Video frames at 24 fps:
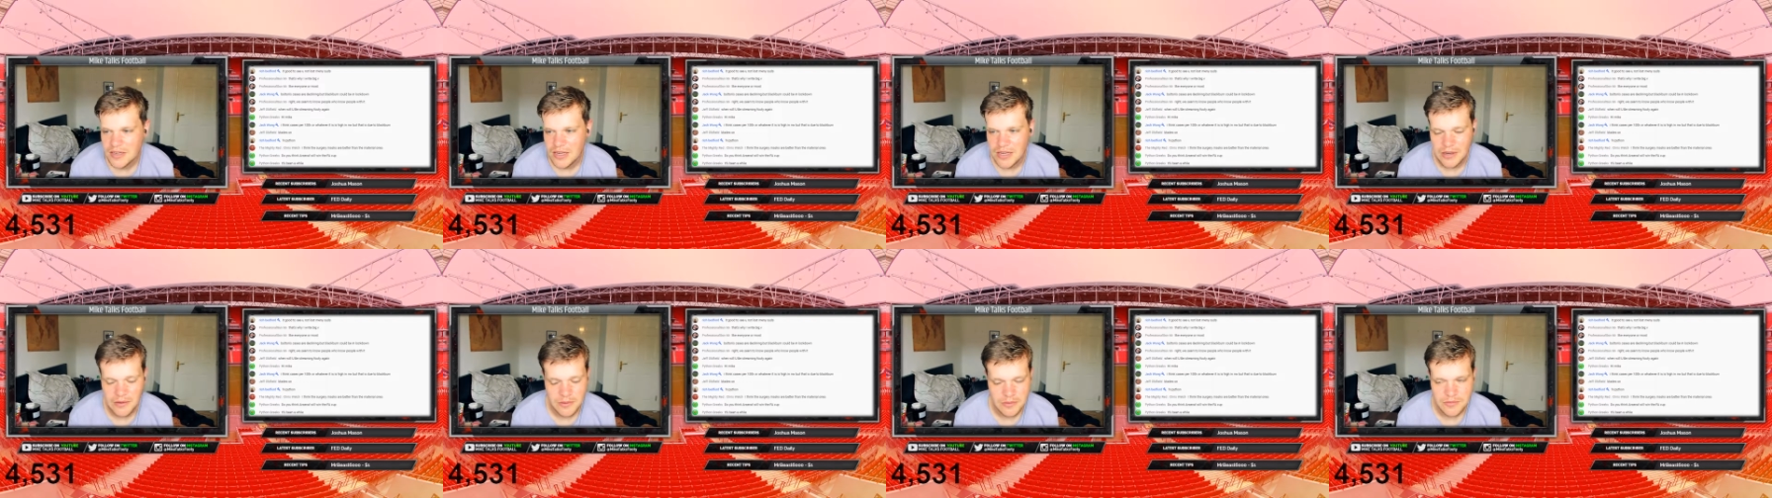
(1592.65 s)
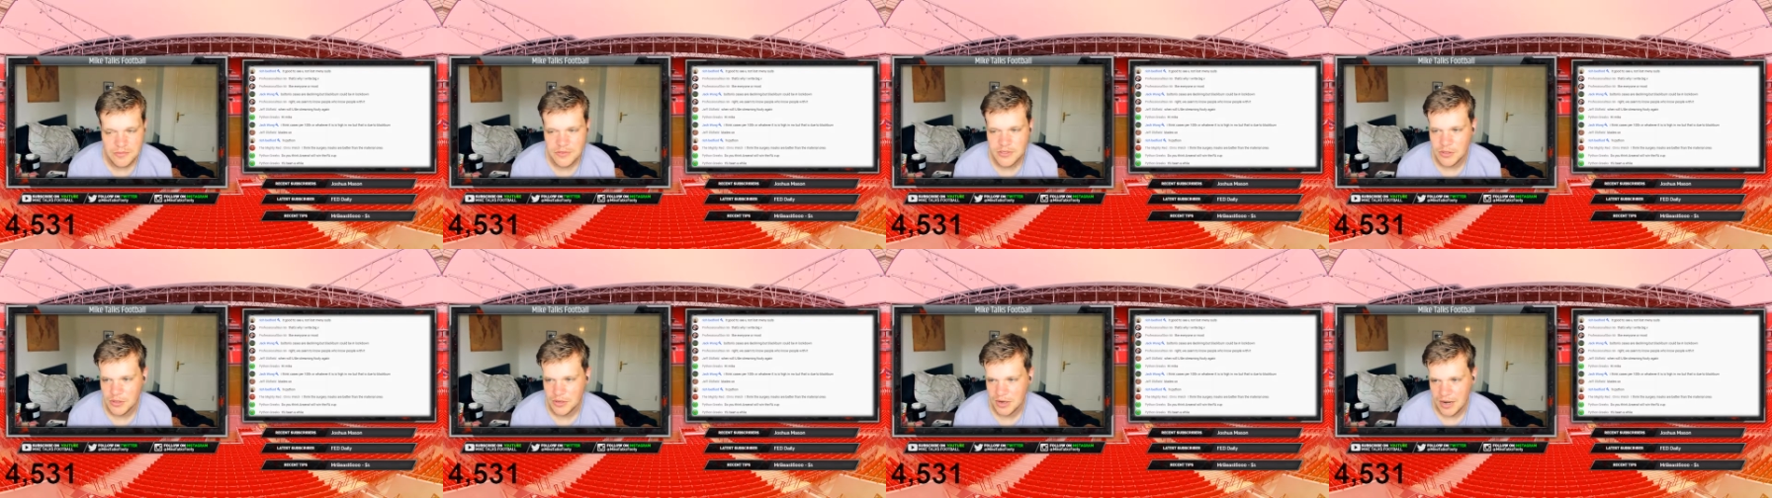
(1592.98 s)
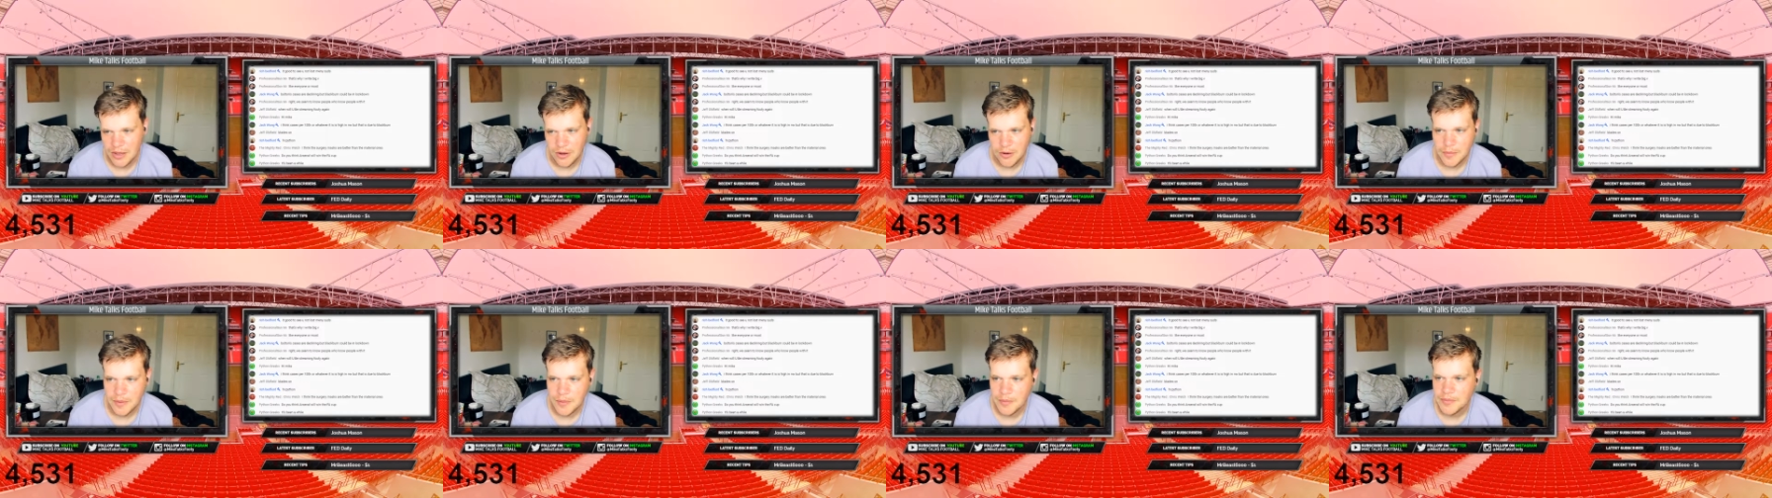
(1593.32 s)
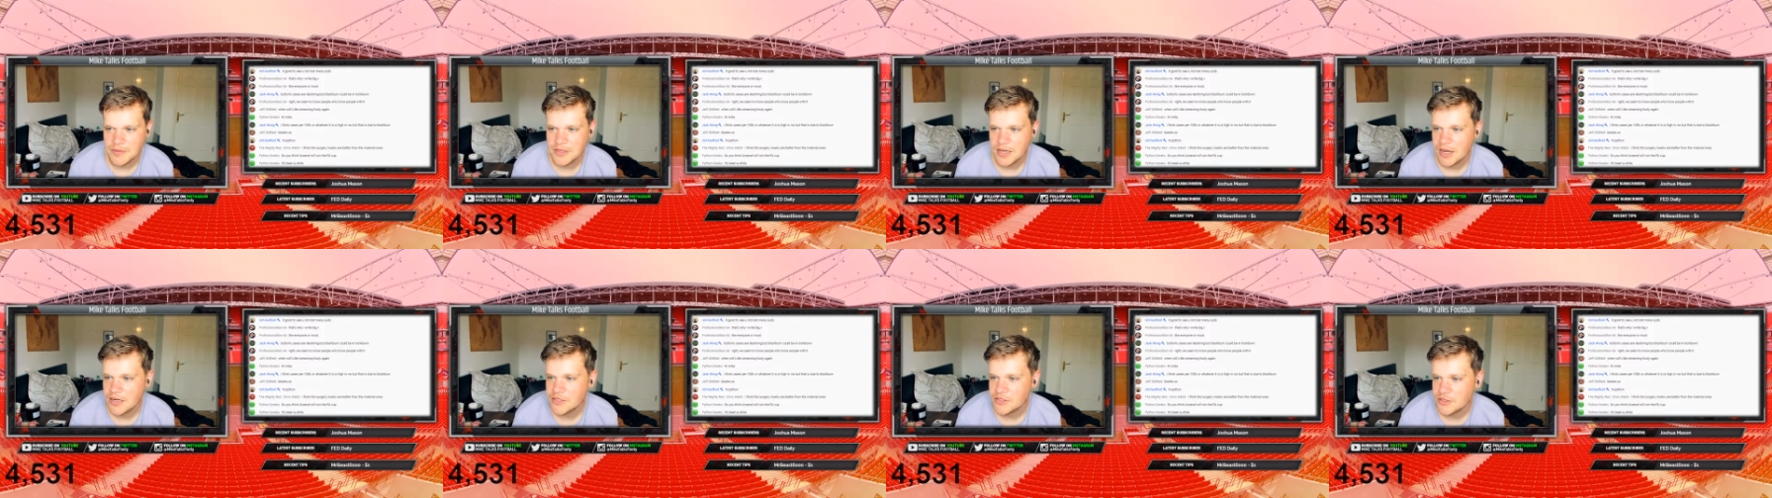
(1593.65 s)
It'll do a little bit of
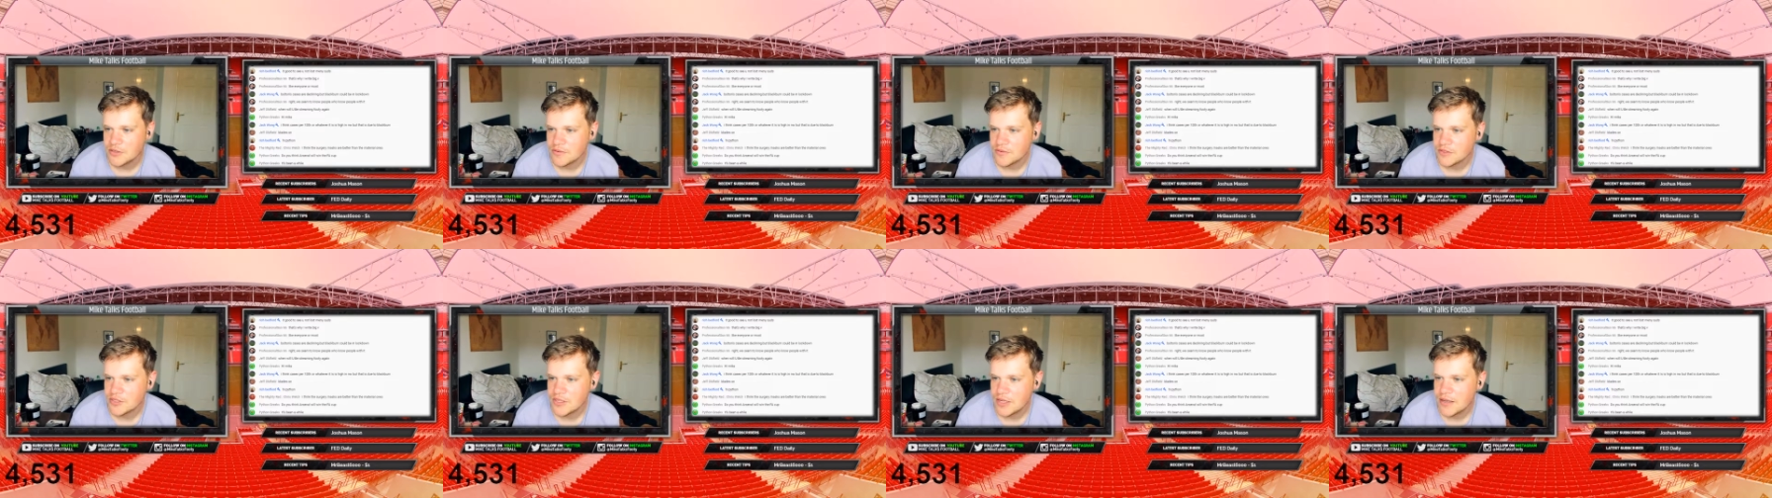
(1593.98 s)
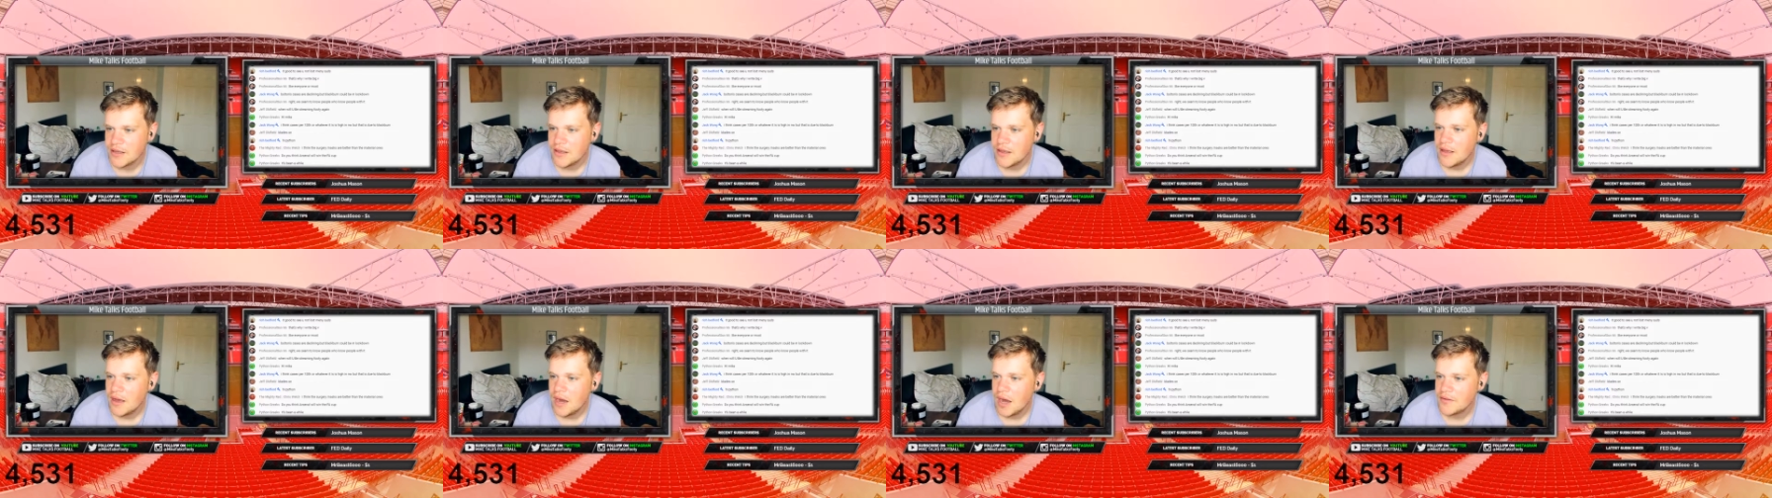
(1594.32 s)
protection, obviously.